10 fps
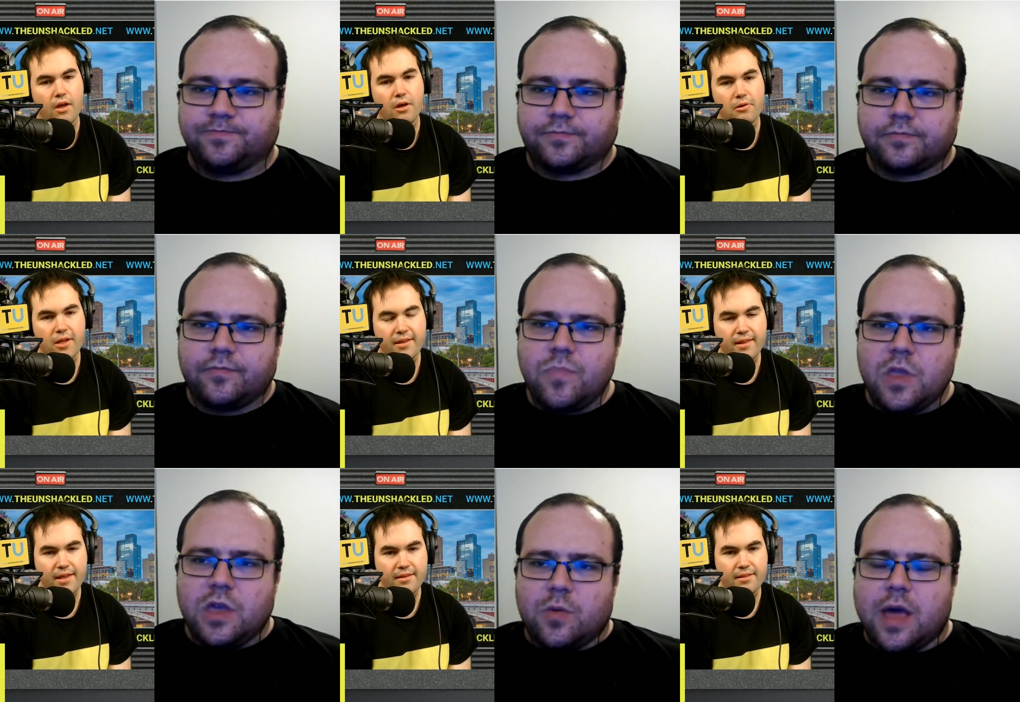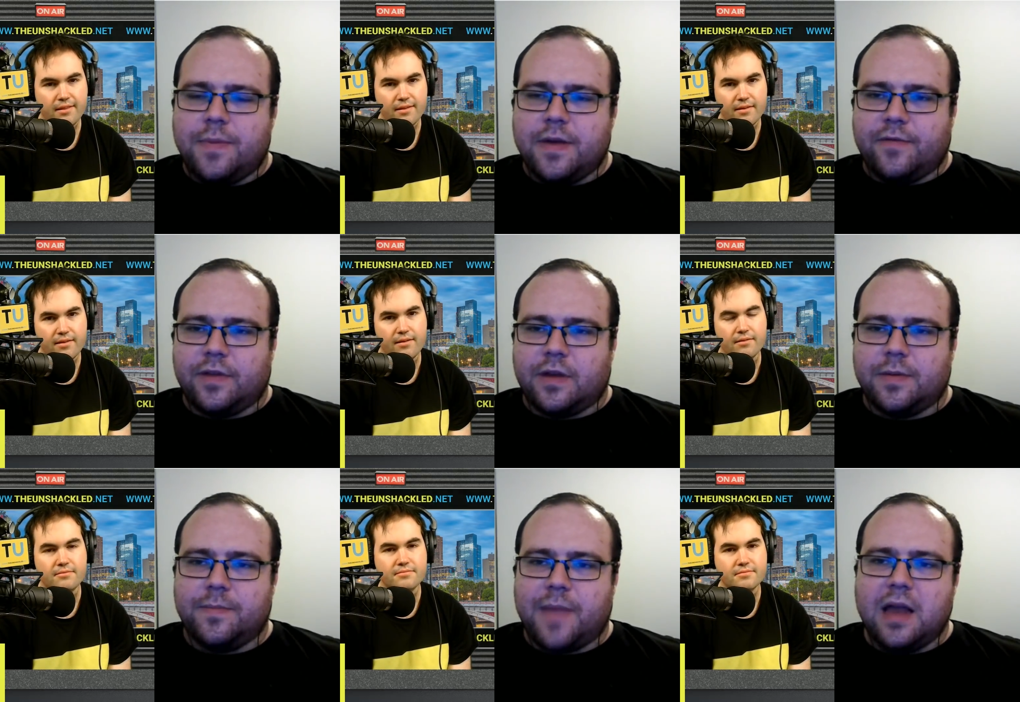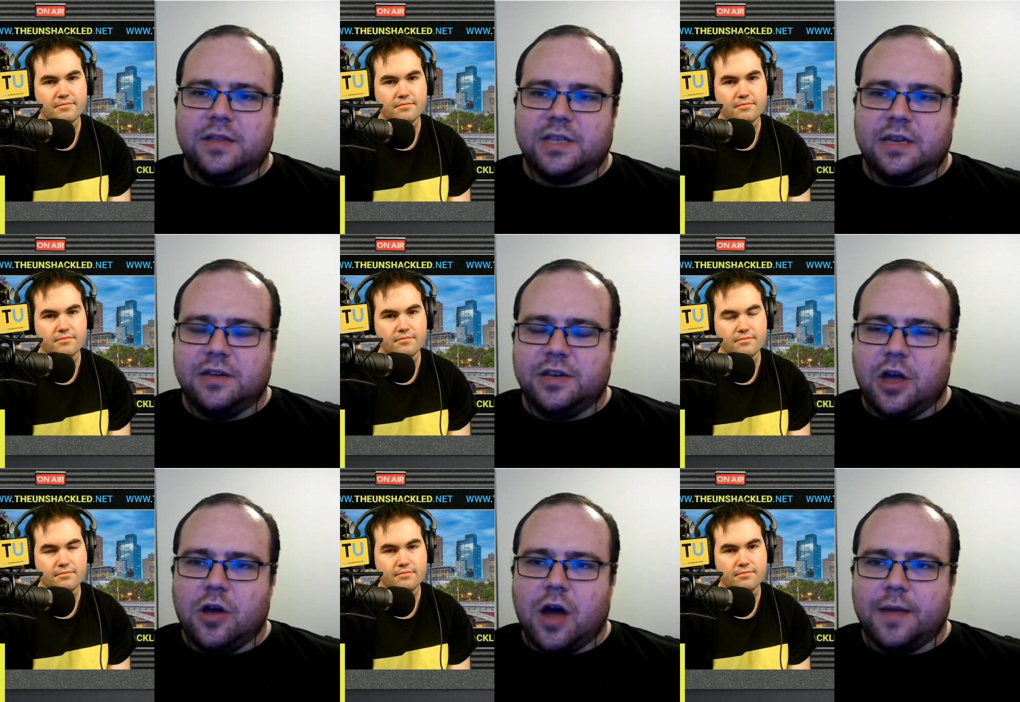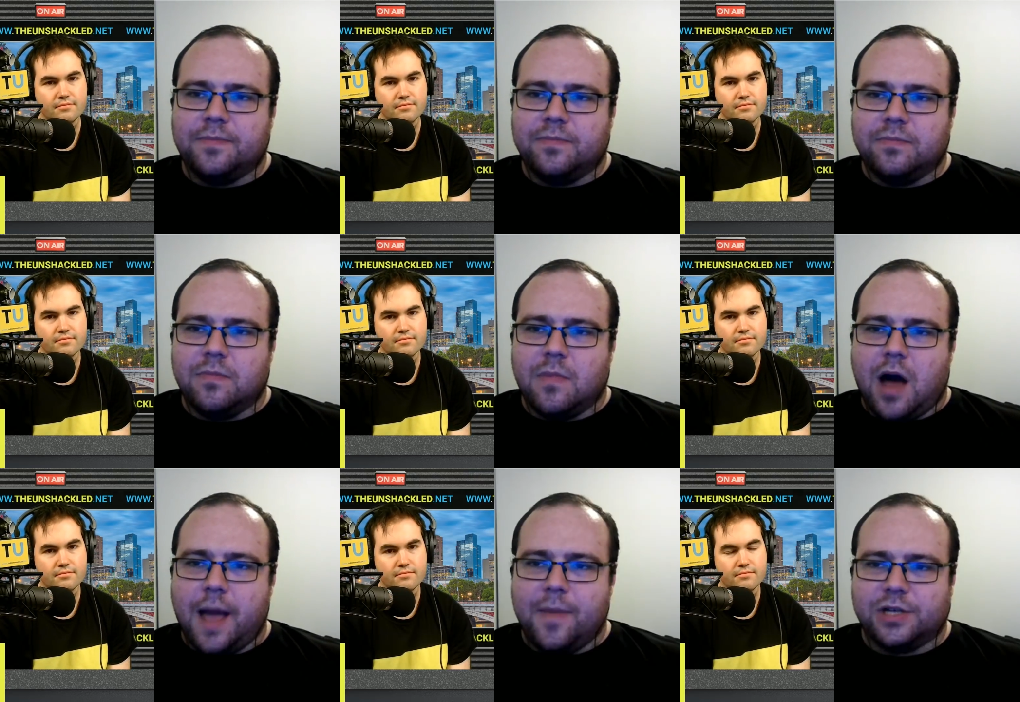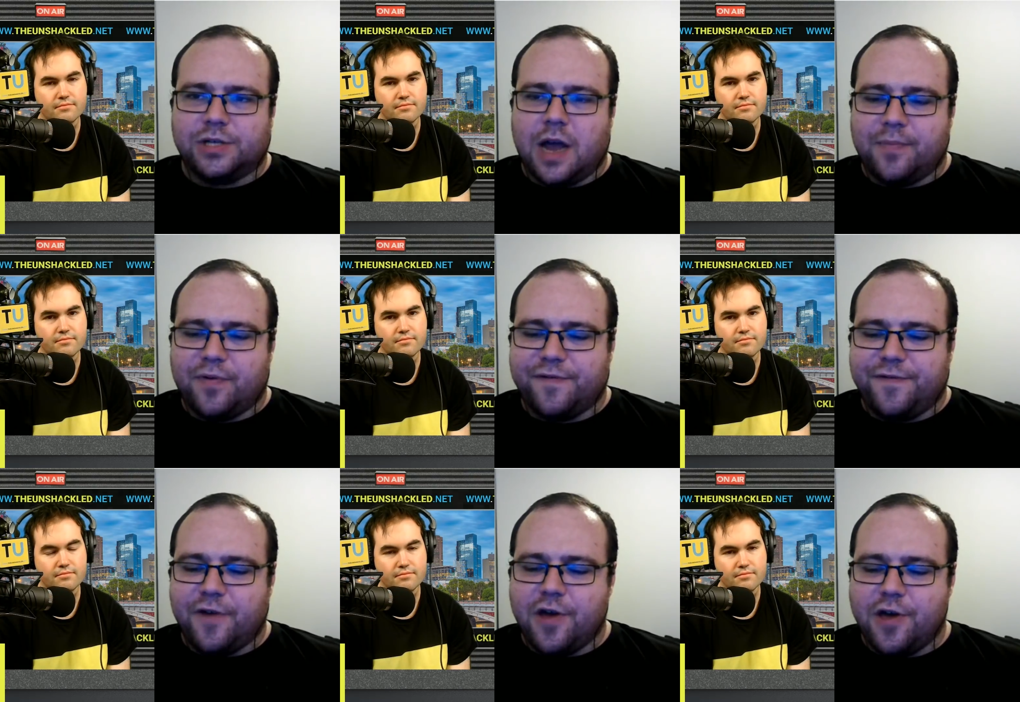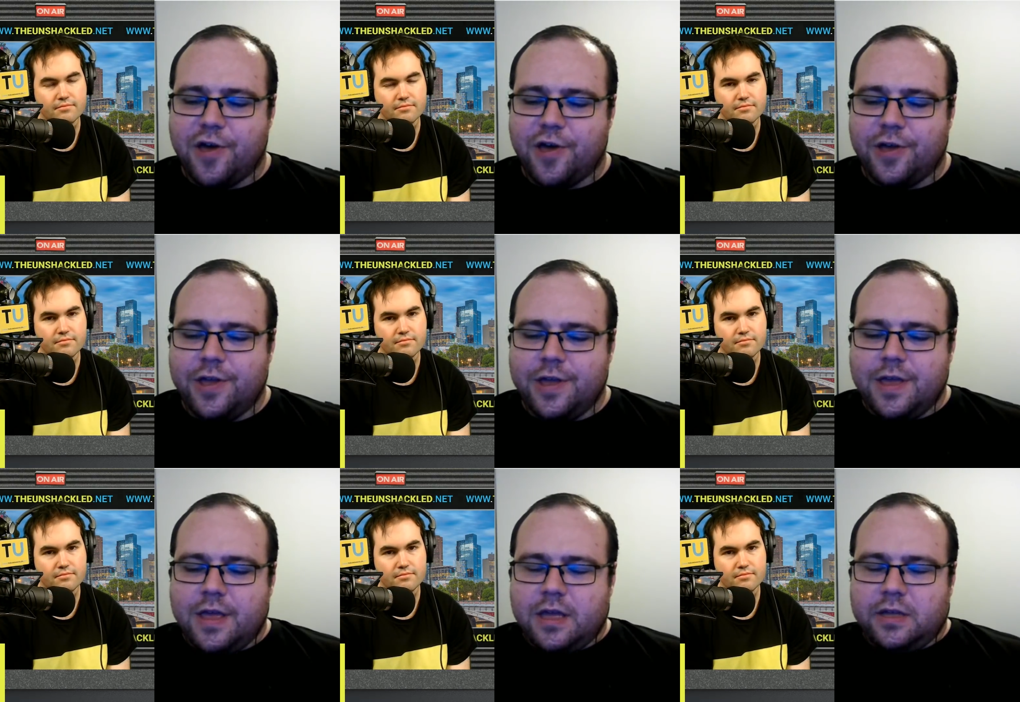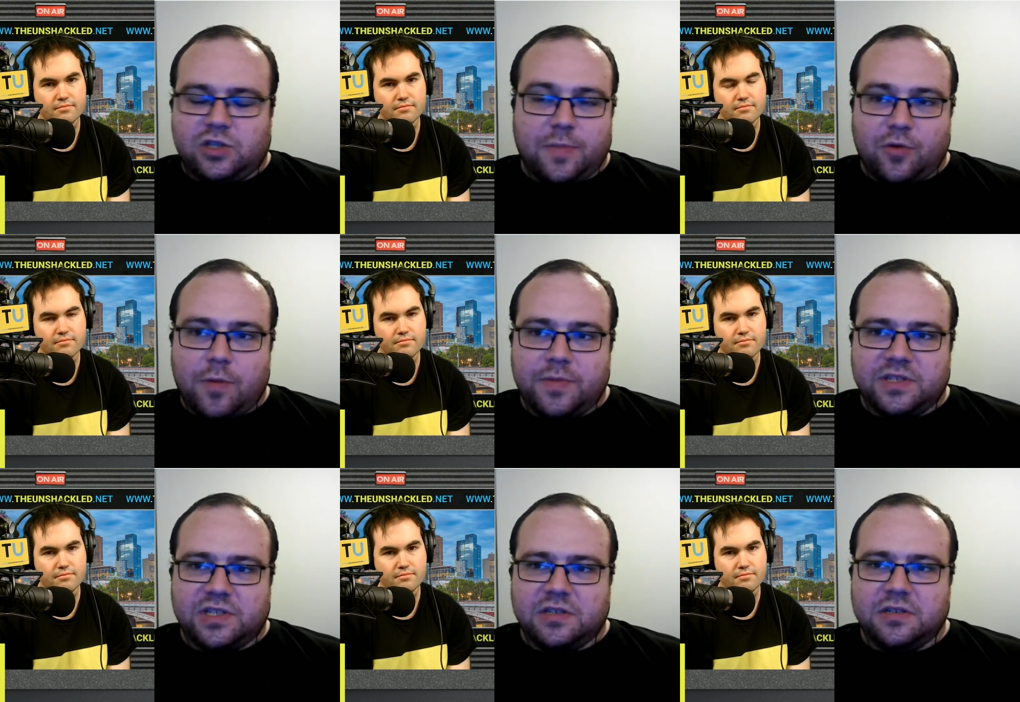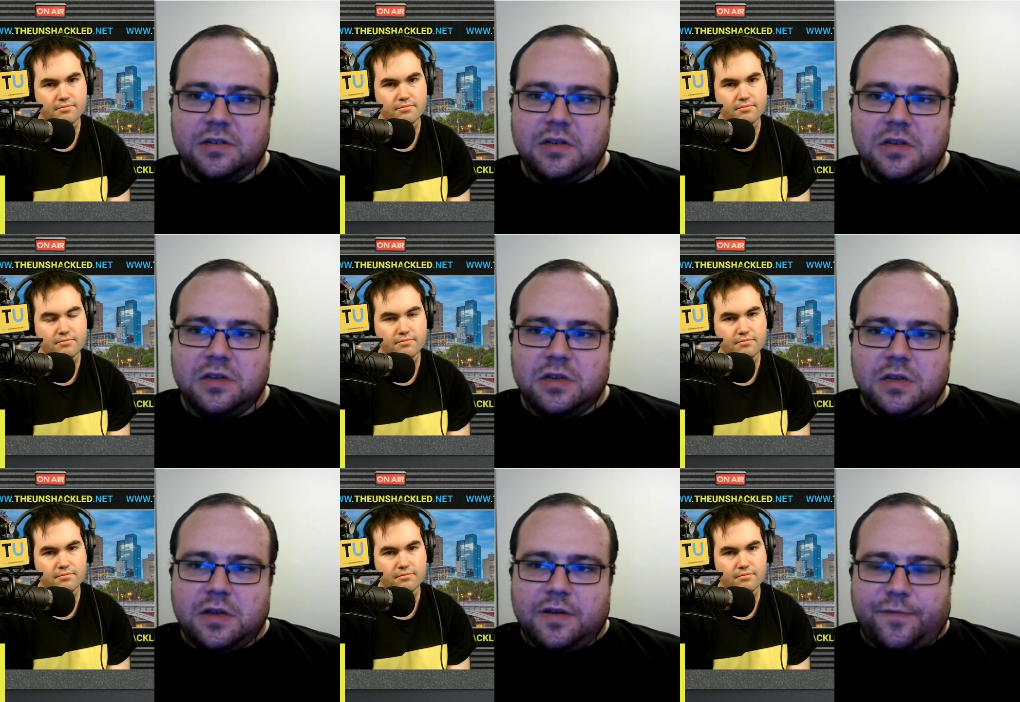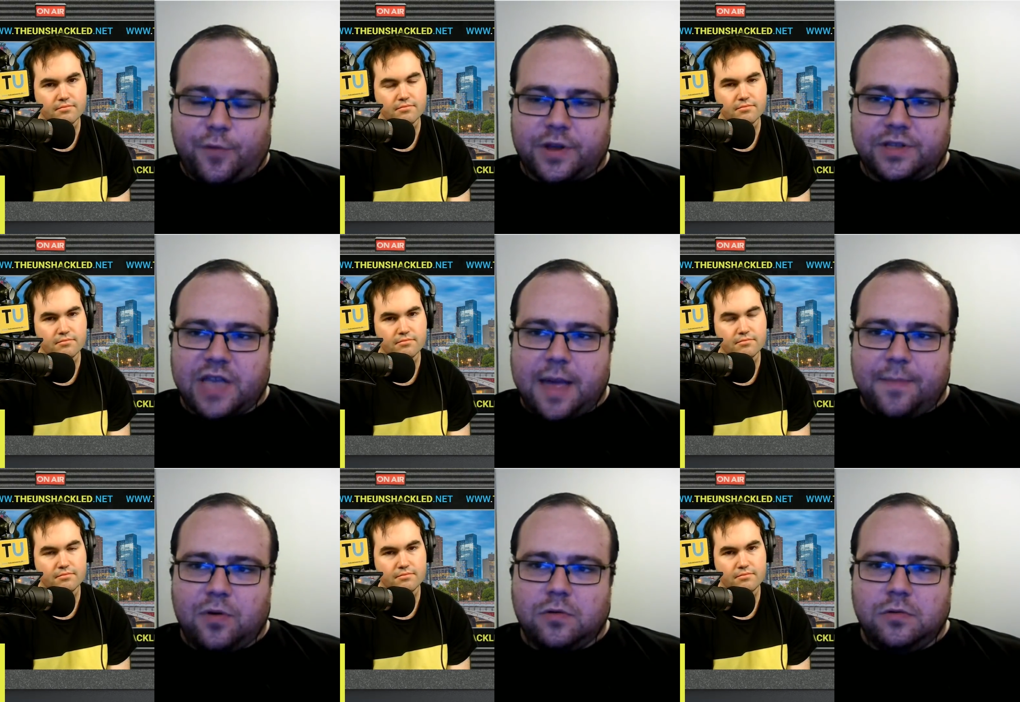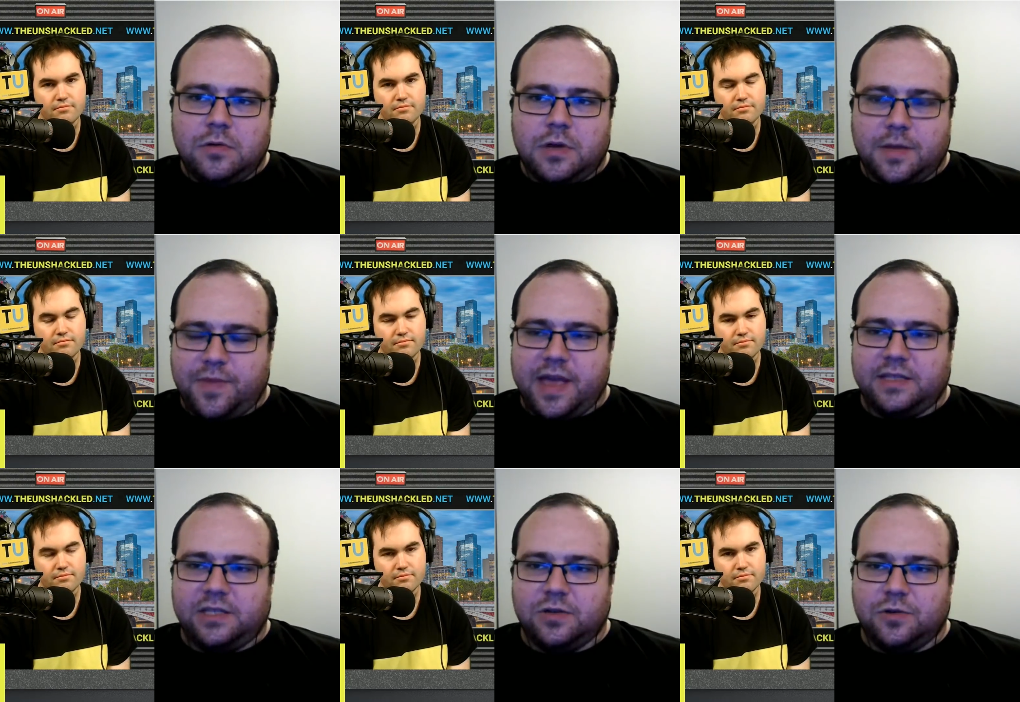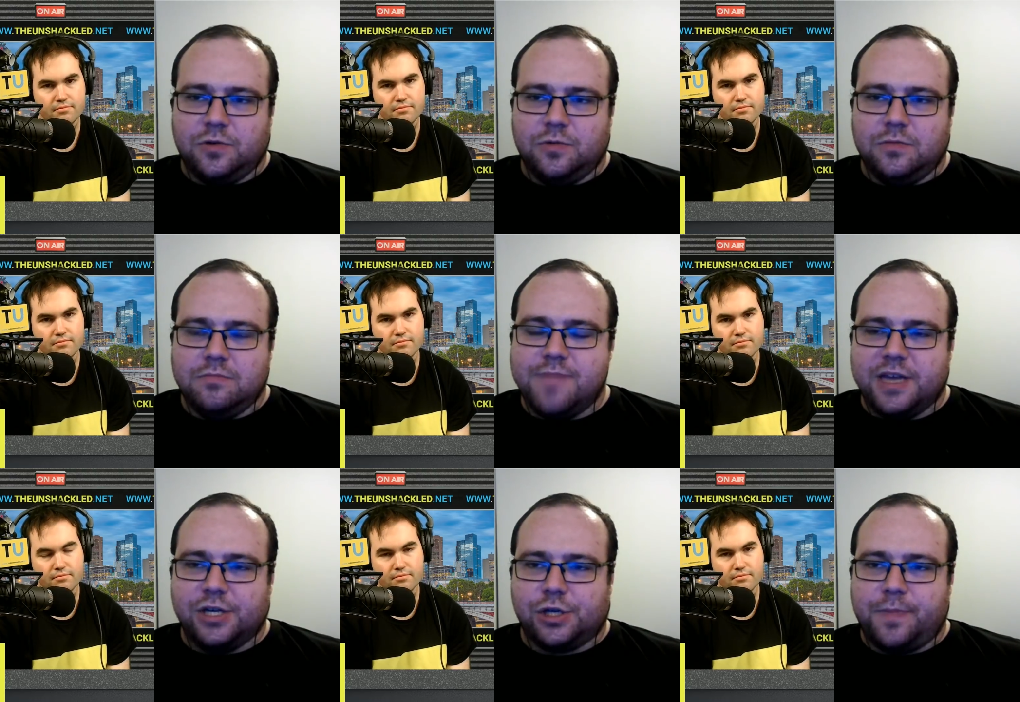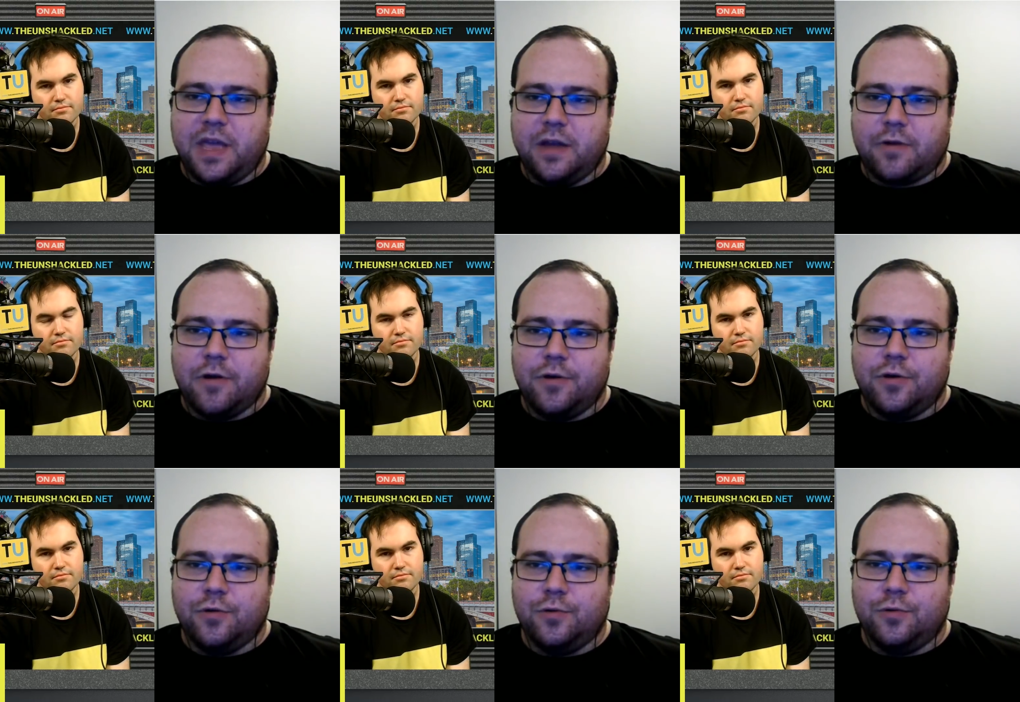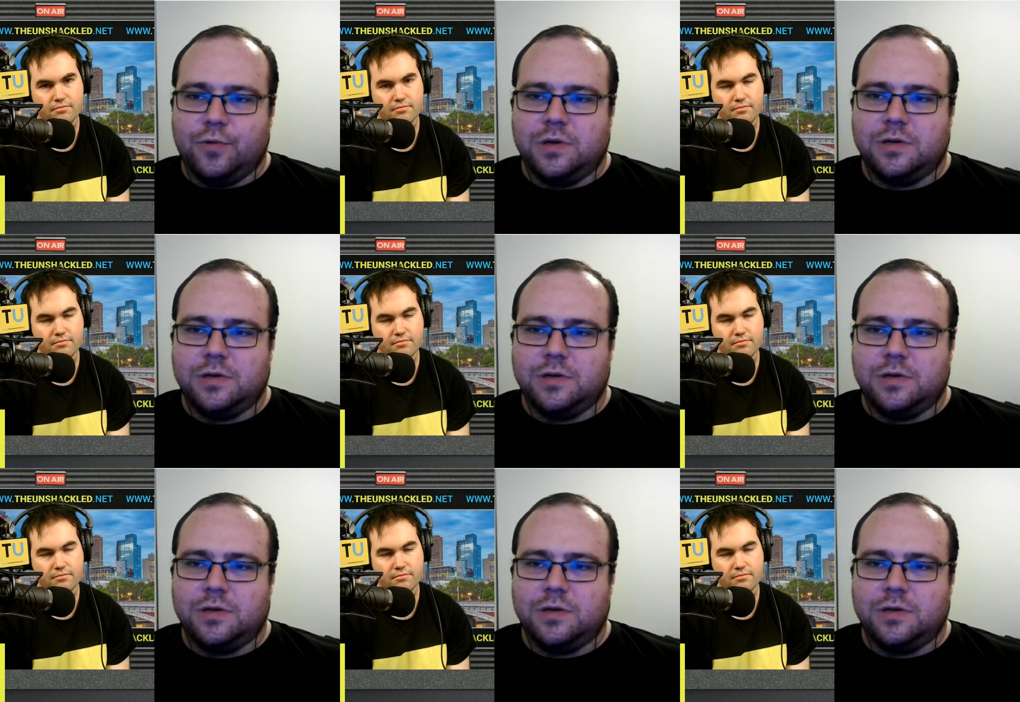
Speaker 1: Well, I think you gotta weigh up yeah. balance. And, you know, I I much I prefer Tommy Robinson, for example, compared to Ben Shapiro, who,